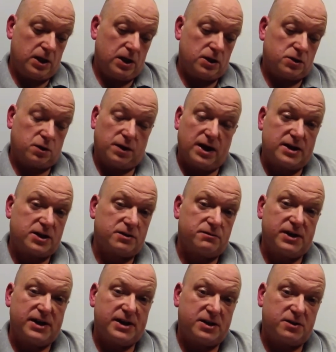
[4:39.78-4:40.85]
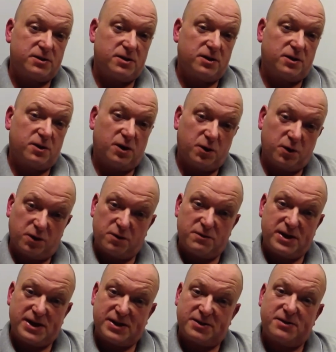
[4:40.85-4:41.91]
So that's the reason, another
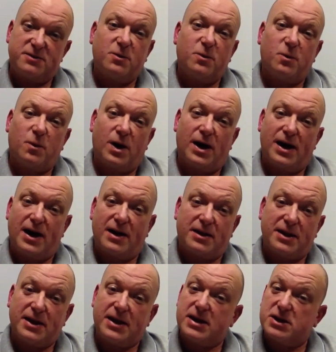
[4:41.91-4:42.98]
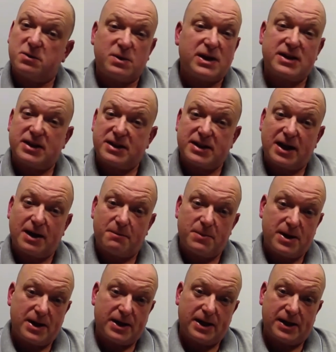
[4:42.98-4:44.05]
reason, why I think it's a waste of time
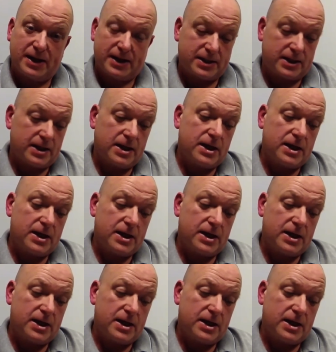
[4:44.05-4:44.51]
making it.